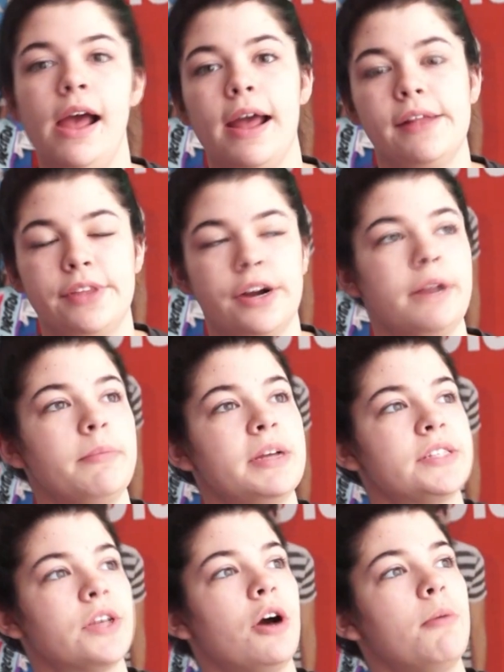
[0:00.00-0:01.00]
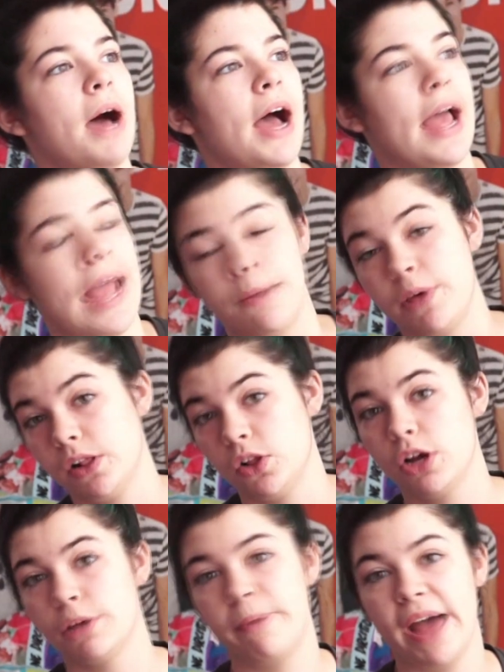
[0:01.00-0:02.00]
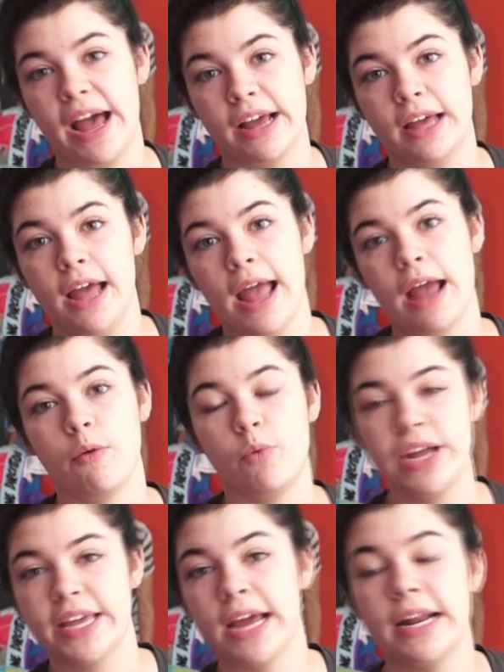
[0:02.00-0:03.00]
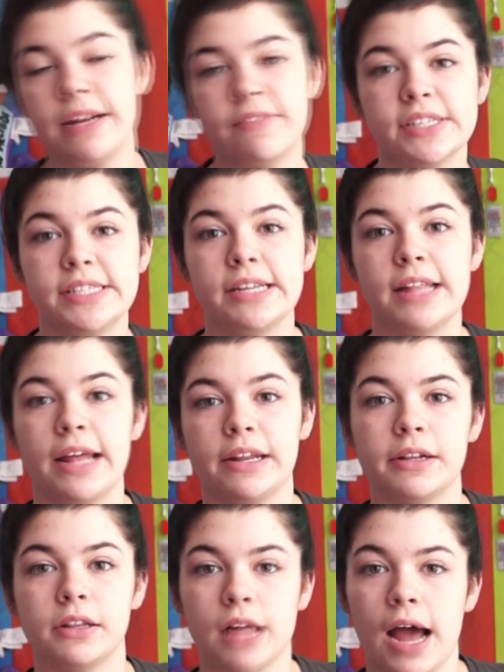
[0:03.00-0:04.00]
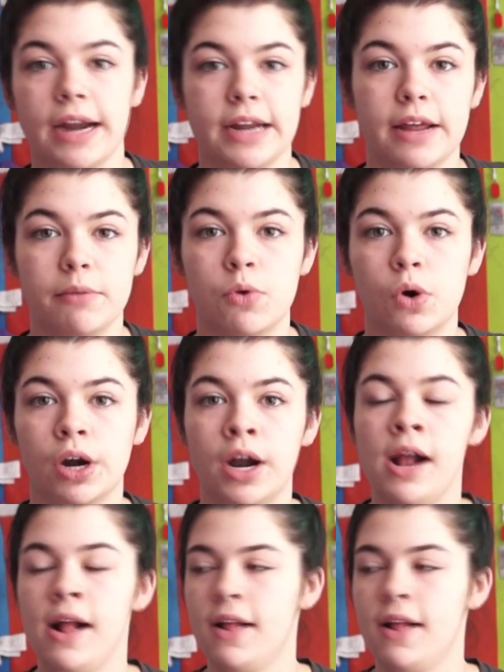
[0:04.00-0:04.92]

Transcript: and 30 minutes go by and we look back and we can't even see the end of the line anymore.